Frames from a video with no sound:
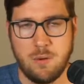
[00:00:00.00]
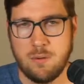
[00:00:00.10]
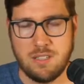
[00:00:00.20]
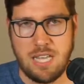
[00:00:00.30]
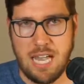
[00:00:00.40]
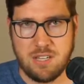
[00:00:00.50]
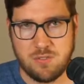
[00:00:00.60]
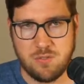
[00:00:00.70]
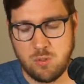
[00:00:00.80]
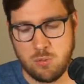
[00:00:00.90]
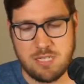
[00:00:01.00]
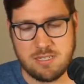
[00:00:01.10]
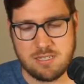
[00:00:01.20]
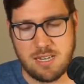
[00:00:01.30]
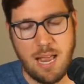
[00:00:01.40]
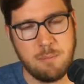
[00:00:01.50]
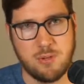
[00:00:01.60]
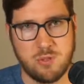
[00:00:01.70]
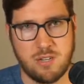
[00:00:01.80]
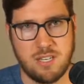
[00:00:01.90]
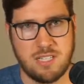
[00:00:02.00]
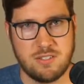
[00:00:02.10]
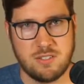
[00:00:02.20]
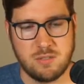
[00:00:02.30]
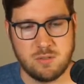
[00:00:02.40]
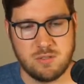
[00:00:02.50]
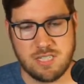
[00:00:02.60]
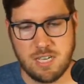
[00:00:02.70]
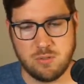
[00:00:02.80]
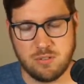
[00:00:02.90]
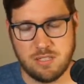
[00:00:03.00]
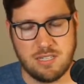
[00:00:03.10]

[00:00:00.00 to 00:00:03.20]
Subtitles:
in the last few weeks is that I've been trying to schedule in,